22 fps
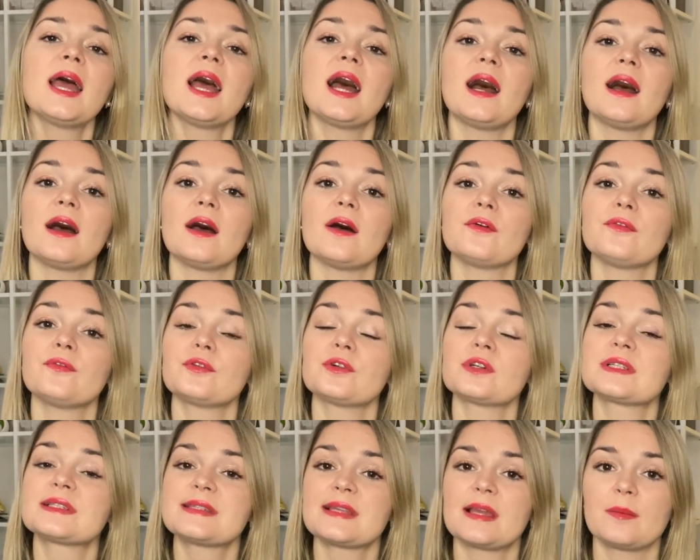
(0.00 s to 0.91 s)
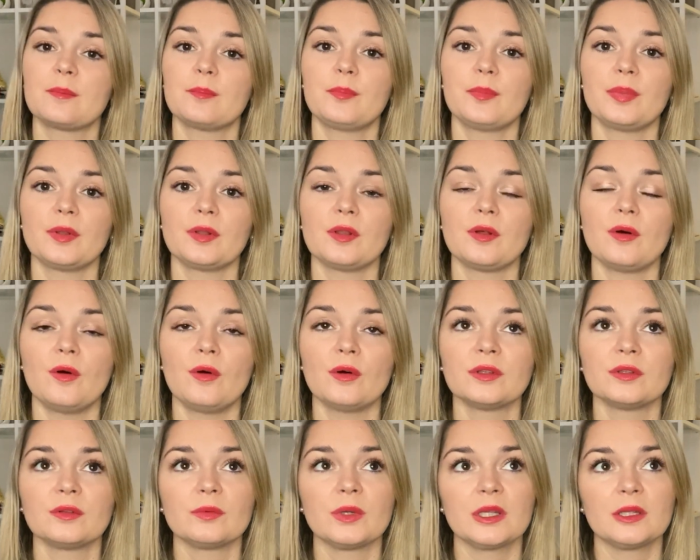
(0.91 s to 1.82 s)
For example,
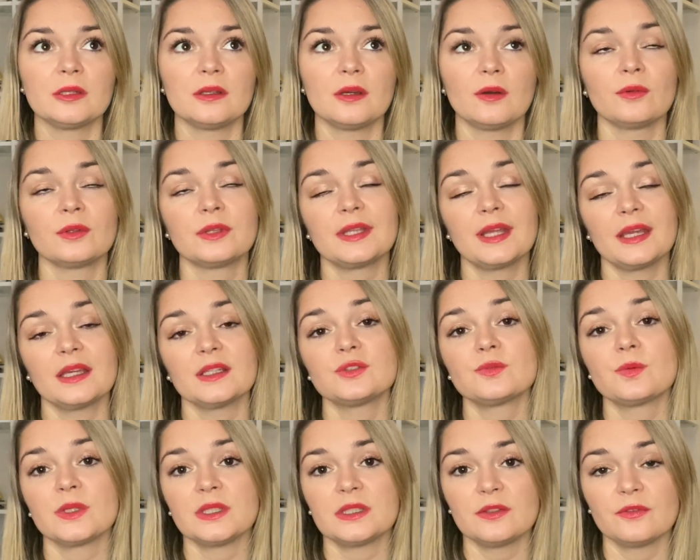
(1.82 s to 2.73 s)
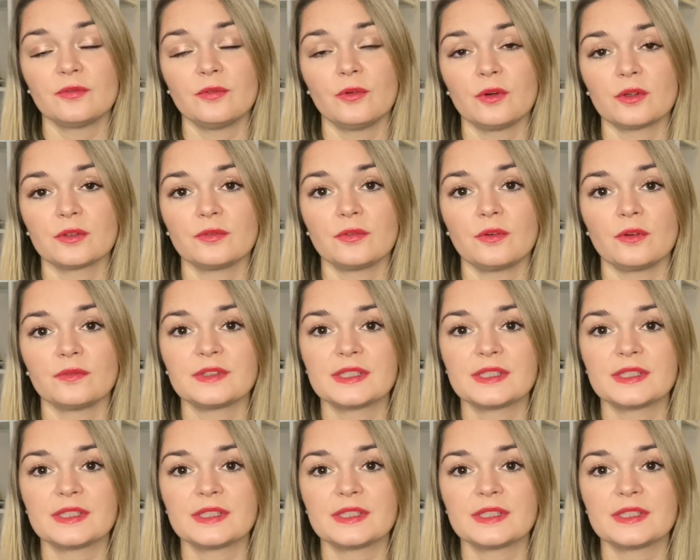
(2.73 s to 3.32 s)
on the 24th of